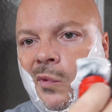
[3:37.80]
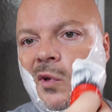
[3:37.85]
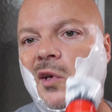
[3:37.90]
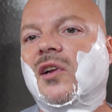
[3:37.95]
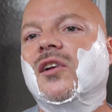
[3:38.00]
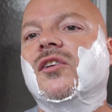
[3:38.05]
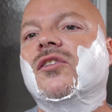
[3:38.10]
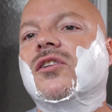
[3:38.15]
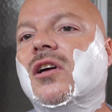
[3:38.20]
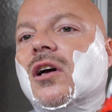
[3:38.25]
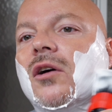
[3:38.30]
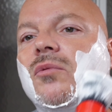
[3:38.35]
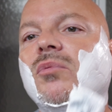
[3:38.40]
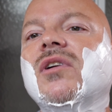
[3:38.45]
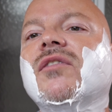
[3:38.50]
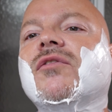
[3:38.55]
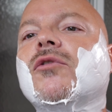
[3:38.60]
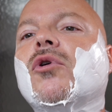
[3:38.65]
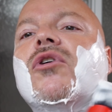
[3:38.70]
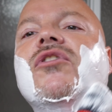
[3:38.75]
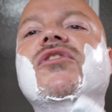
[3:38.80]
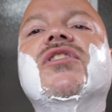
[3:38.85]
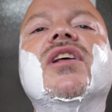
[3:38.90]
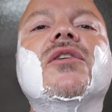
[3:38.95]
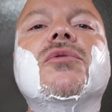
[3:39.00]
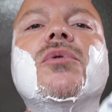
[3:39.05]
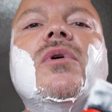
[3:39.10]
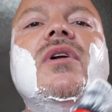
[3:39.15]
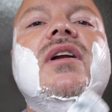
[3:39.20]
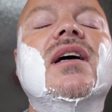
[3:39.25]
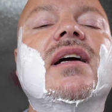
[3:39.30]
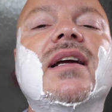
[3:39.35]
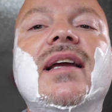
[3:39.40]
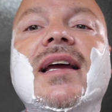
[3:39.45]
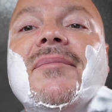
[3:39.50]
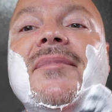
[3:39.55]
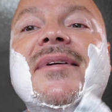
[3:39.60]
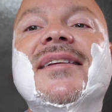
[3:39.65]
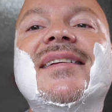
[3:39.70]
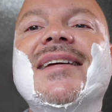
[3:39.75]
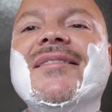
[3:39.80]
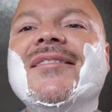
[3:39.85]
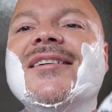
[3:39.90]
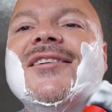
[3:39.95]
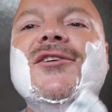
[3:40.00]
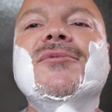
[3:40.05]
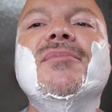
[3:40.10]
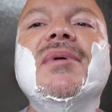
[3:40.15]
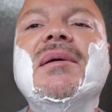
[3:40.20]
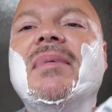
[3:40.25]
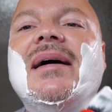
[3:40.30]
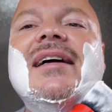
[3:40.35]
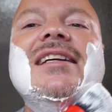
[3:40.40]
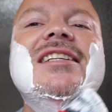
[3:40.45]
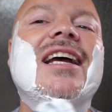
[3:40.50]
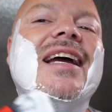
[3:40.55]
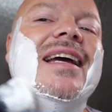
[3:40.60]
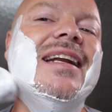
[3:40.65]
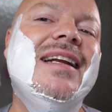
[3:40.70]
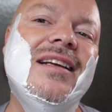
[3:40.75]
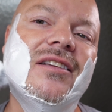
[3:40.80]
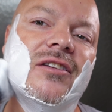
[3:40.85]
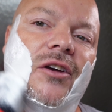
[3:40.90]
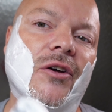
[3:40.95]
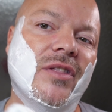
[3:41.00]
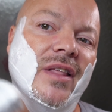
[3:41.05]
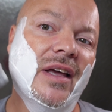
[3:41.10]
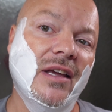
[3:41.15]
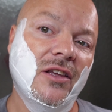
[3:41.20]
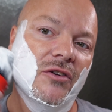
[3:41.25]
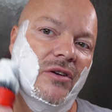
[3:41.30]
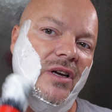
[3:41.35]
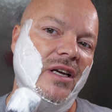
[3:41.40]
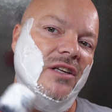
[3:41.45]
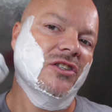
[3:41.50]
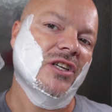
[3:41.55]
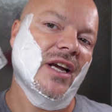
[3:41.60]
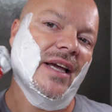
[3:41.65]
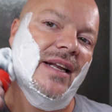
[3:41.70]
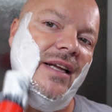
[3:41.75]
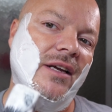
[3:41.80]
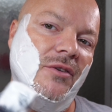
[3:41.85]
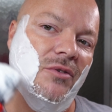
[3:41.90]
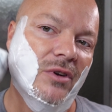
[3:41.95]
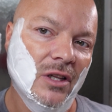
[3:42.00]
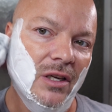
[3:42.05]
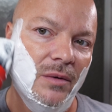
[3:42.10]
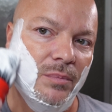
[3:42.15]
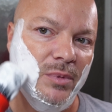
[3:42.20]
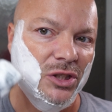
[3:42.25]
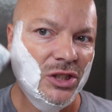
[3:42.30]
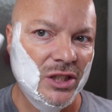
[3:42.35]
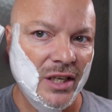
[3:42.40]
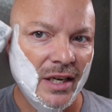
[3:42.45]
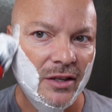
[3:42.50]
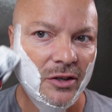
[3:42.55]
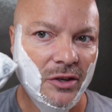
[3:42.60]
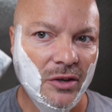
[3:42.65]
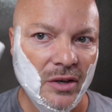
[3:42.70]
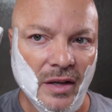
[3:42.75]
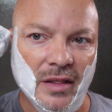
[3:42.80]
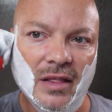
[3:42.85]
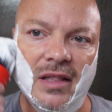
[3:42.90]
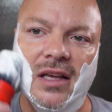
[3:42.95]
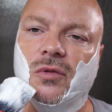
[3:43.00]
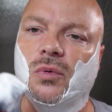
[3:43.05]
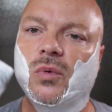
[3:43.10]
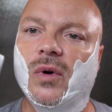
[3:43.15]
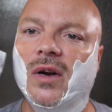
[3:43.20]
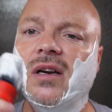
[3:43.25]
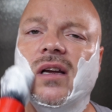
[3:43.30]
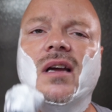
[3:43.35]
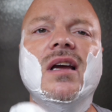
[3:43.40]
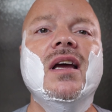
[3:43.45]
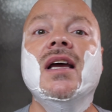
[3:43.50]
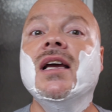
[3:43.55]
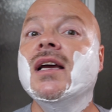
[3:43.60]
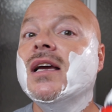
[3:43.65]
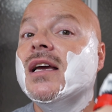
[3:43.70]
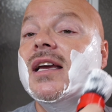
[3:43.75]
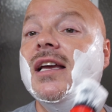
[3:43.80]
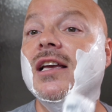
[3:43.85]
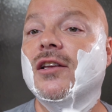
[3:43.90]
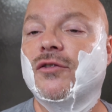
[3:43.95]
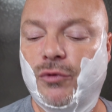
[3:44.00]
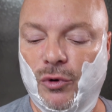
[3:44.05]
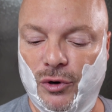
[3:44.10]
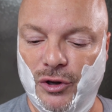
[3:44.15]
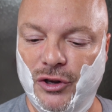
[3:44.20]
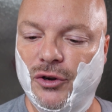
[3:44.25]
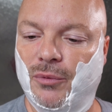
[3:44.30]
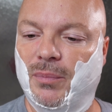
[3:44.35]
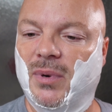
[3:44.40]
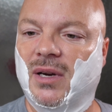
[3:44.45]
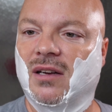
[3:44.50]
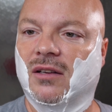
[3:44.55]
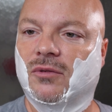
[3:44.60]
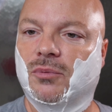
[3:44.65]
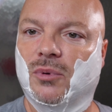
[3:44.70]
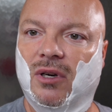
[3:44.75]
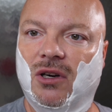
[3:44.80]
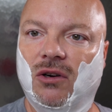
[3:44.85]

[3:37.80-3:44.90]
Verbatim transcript: it is a good one. Of course, this one again was given to me by Shady, so thank you again, Shady. Really appreciate you. And this one is for you because we're